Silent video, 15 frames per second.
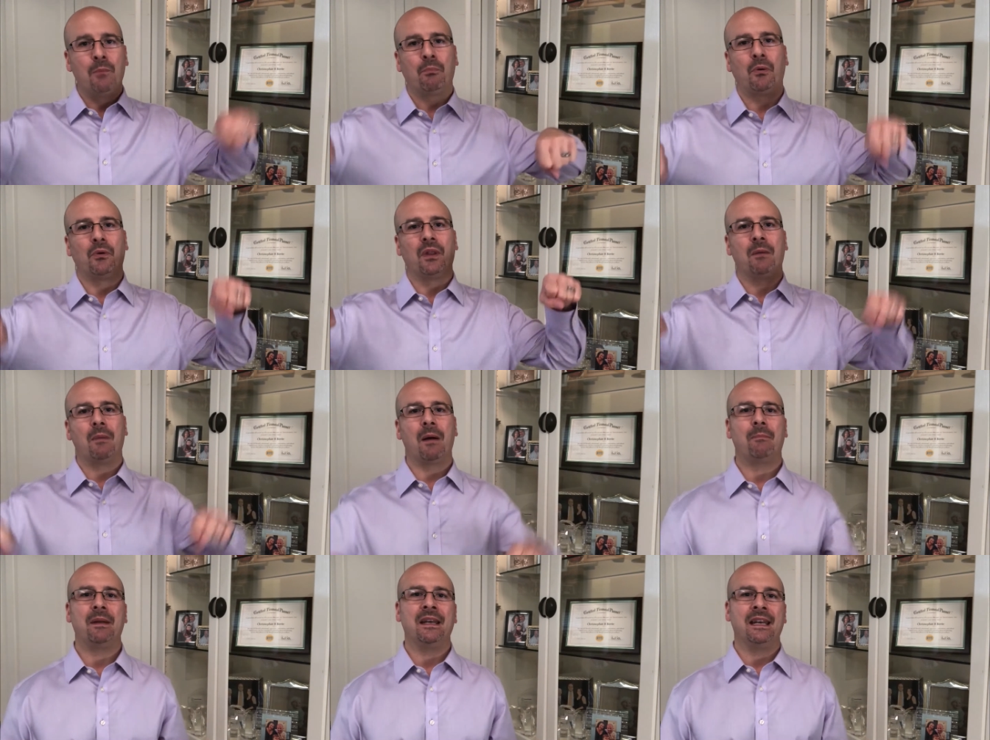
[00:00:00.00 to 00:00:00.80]
pulling them
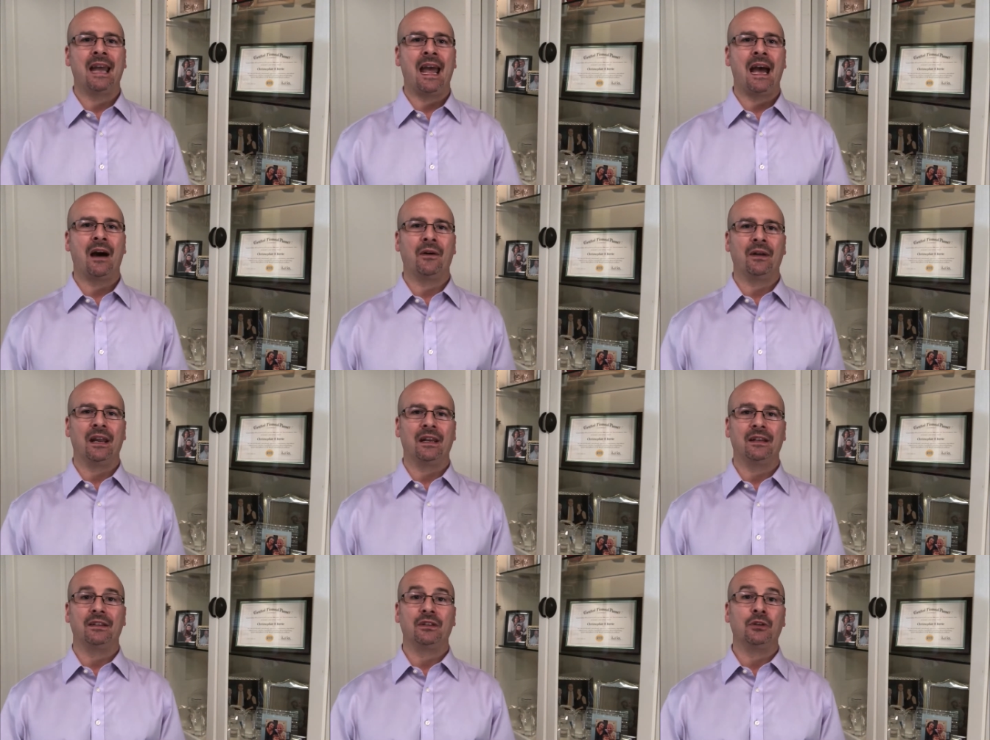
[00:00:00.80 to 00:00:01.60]
up and down,
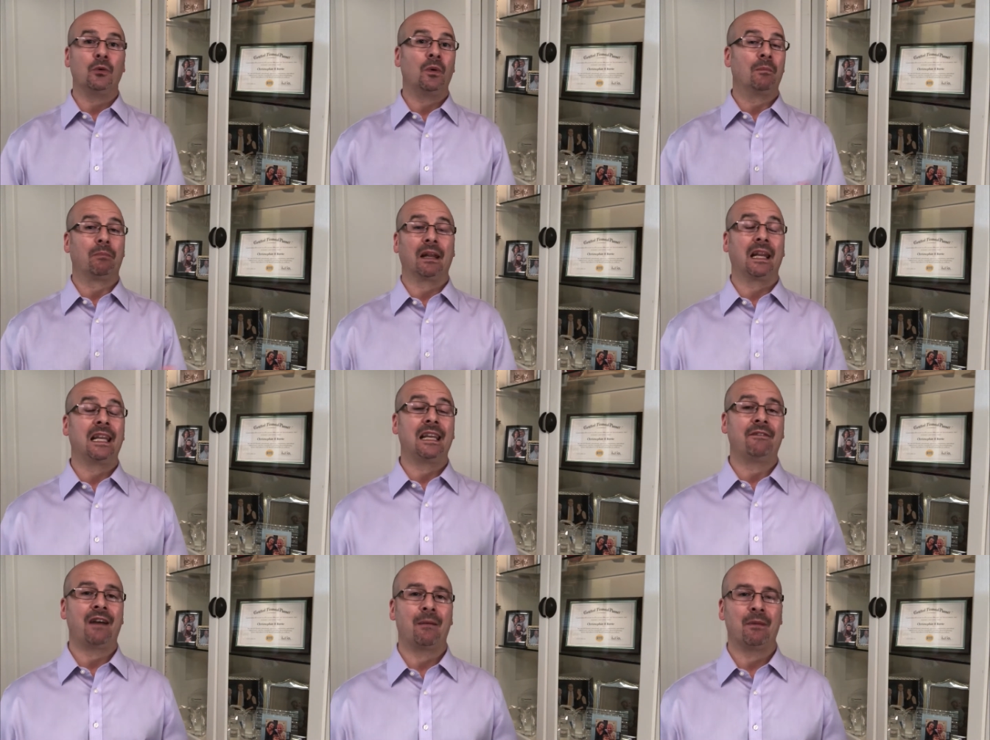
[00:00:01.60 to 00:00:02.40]
and you wouldn't
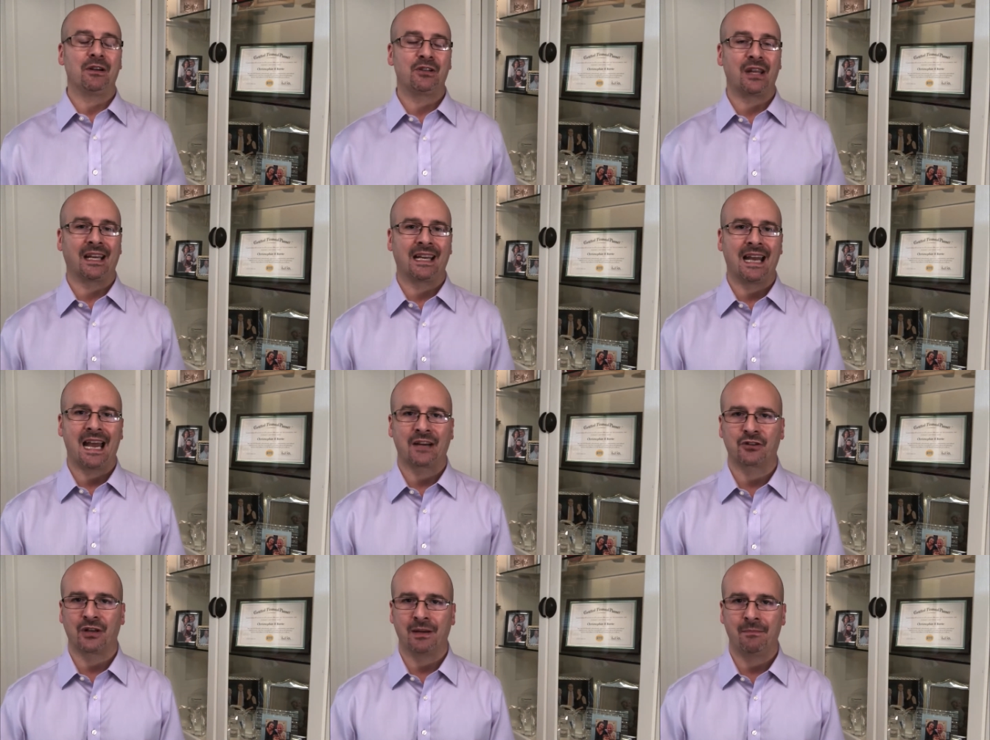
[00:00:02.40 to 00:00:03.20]
believe how much they can
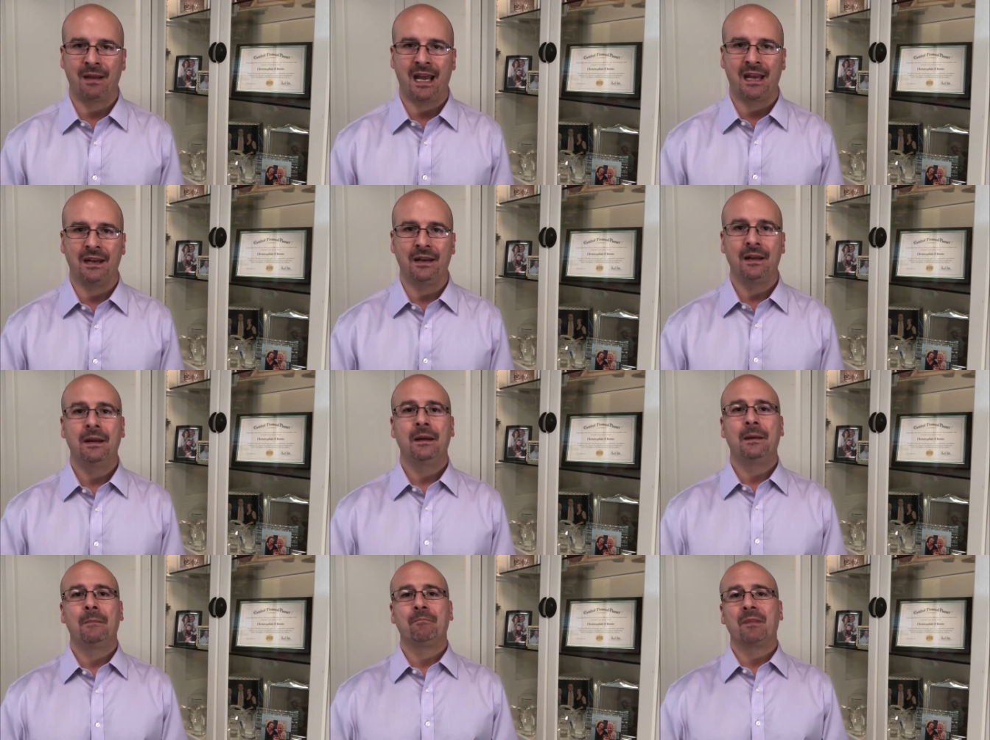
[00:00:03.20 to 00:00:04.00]
actually bend.
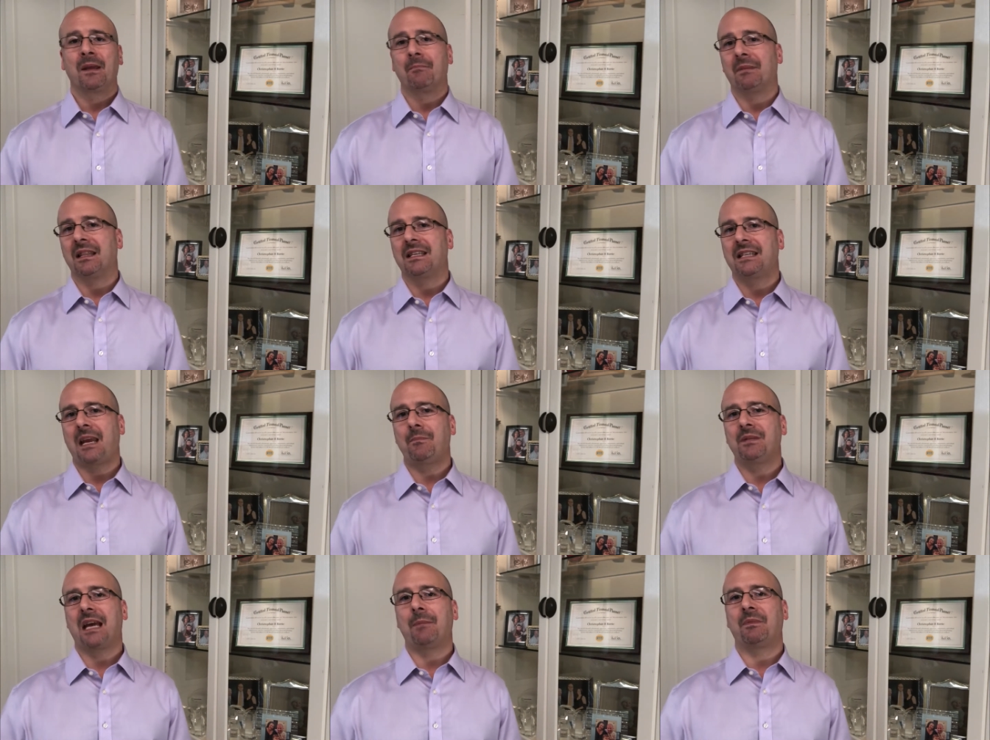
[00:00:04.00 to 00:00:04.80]
But the
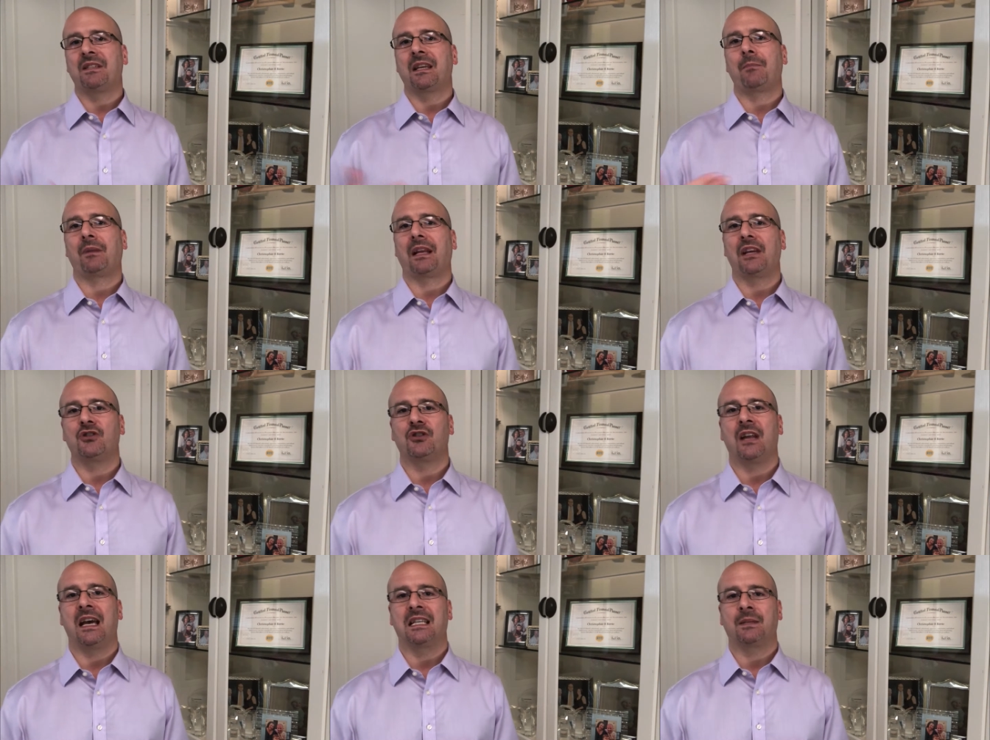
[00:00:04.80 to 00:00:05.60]
same type of
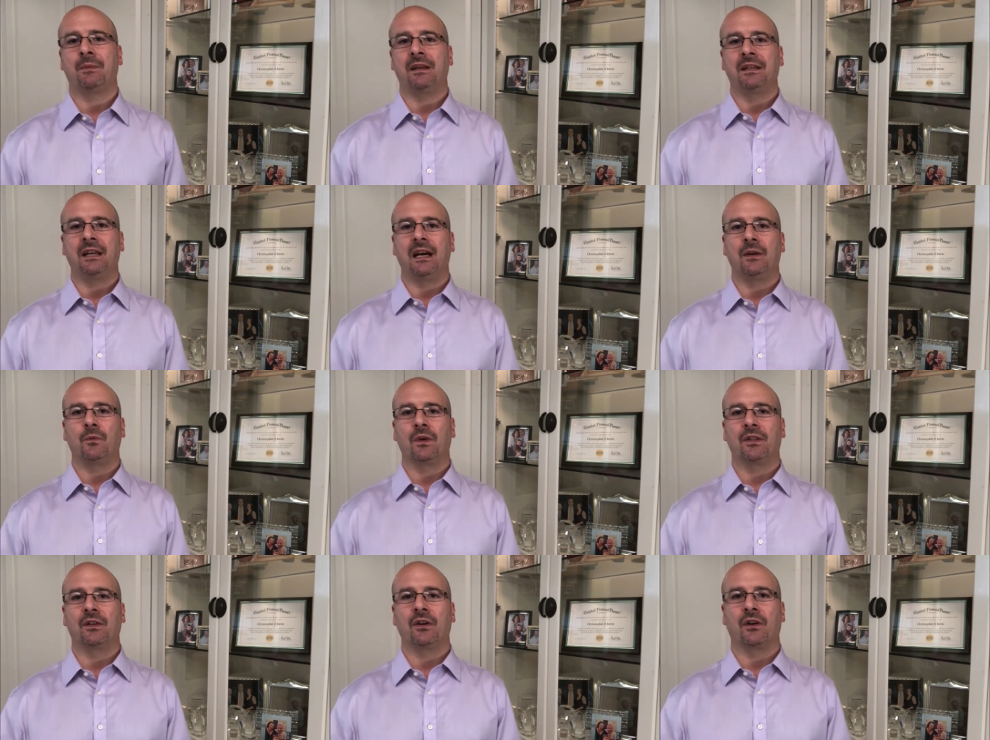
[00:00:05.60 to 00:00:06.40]
simulation has to be done
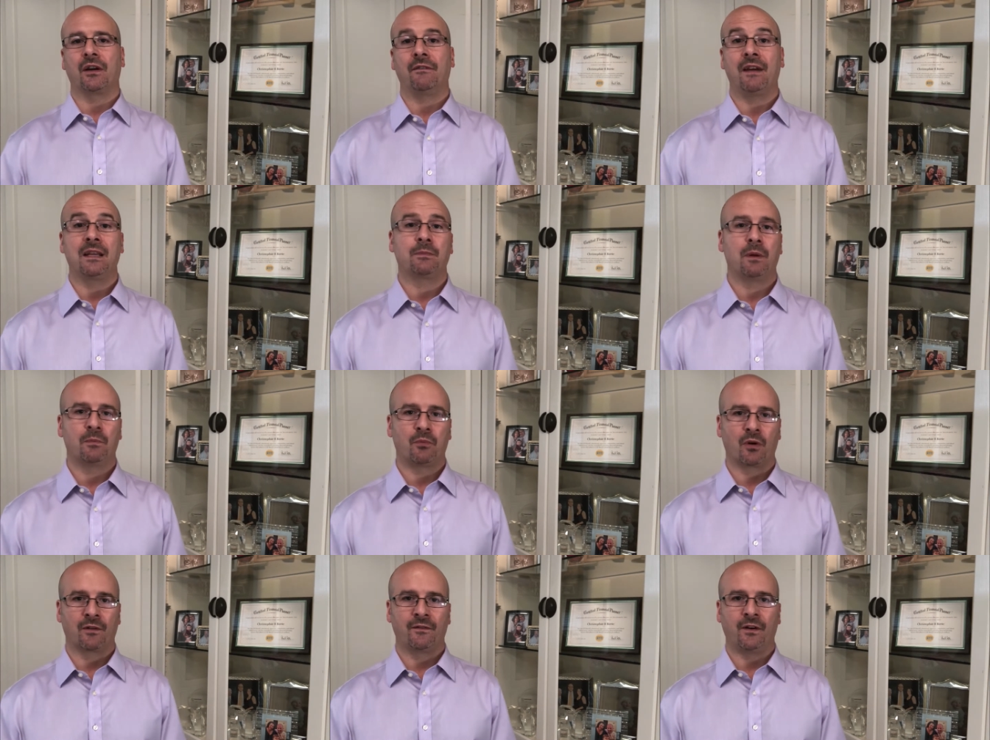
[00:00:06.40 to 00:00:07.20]
with your
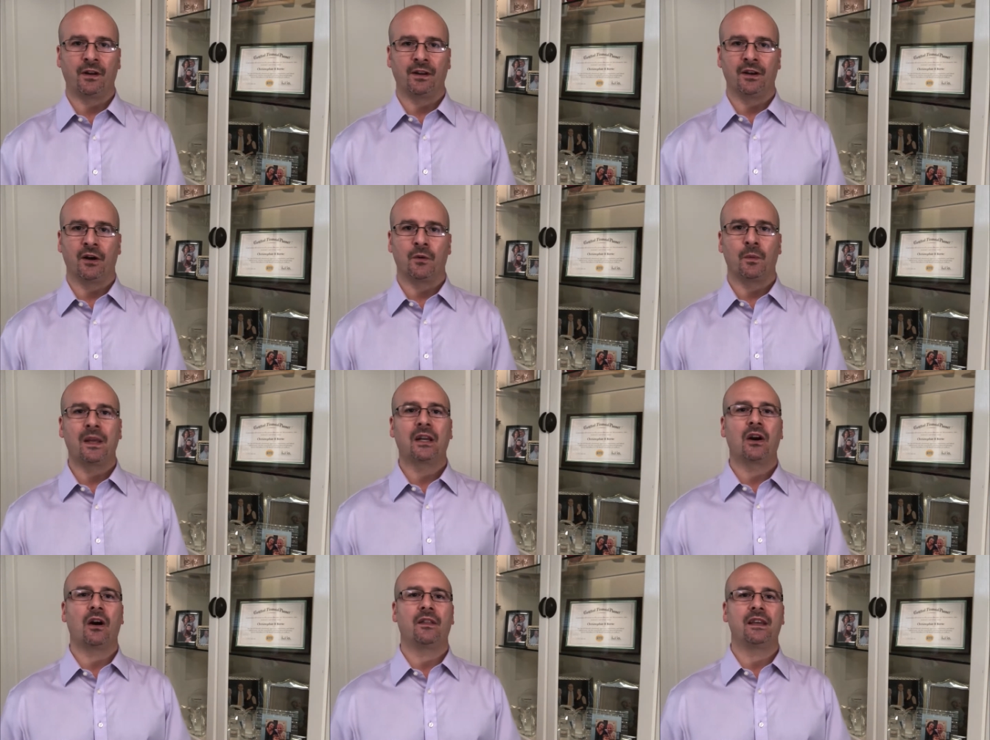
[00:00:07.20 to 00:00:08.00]
investment portfolio, and
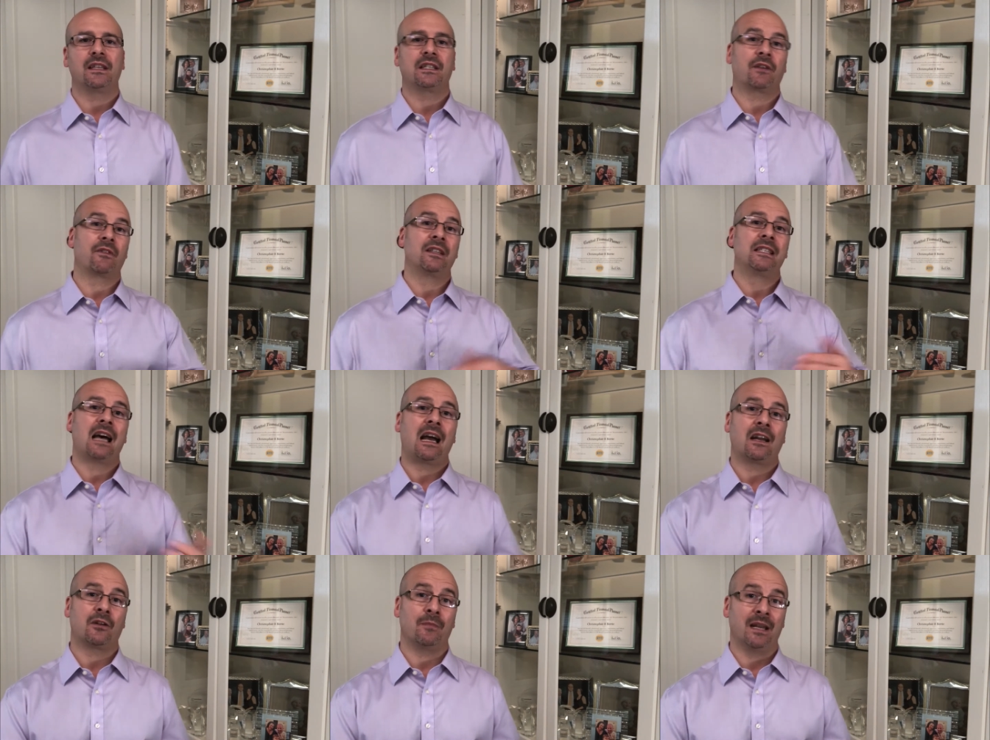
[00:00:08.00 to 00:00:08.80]
we call this a
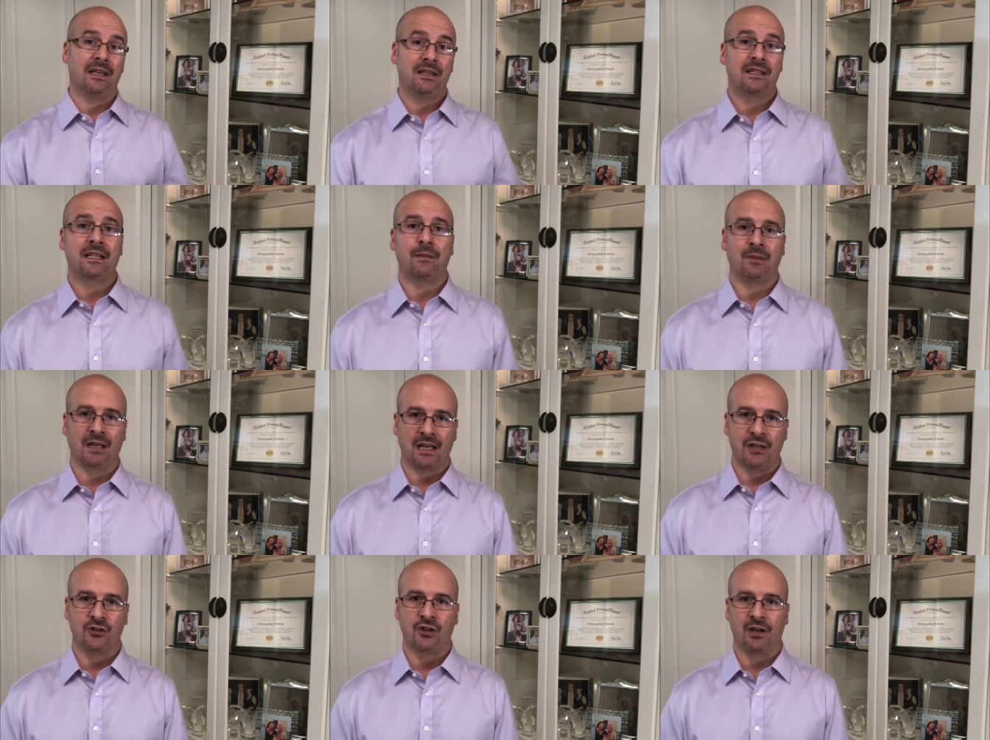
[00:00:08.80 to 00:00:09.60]
retirement
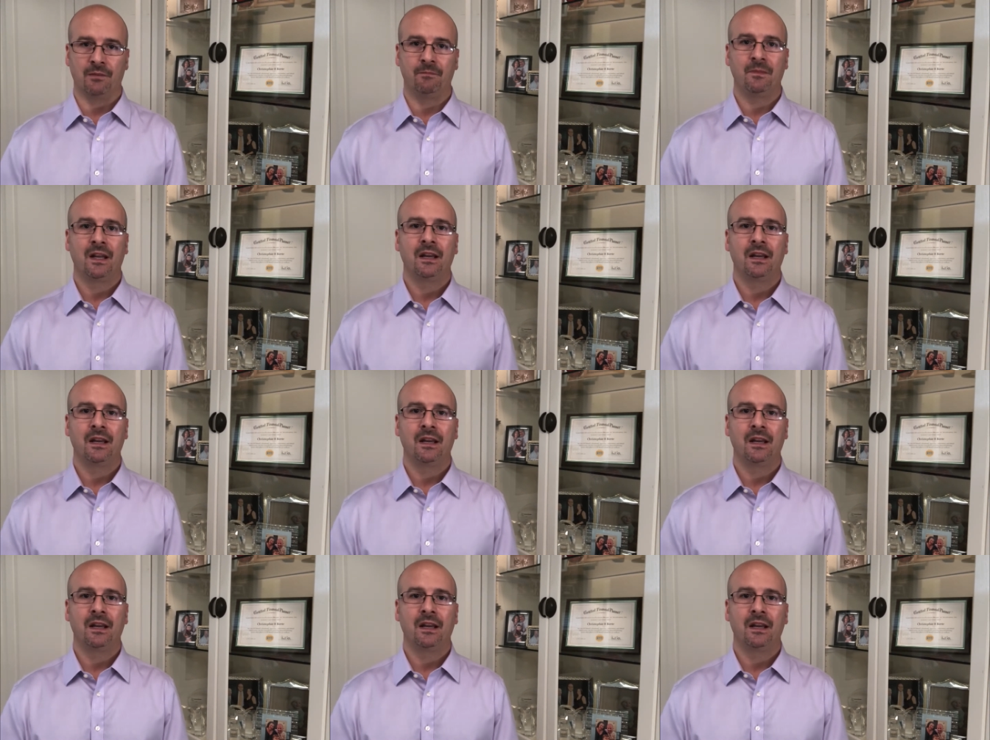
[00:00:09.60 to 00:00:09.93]
simulation.